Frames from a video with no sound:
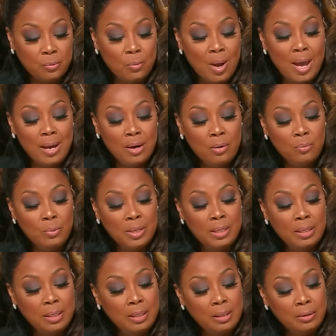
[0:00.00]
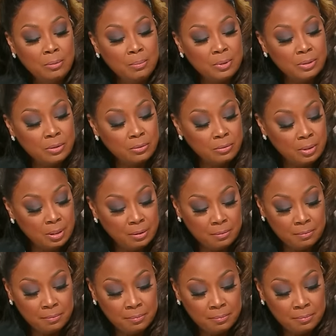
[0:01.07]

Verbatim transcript: Why are we here, Ms. O'Neal?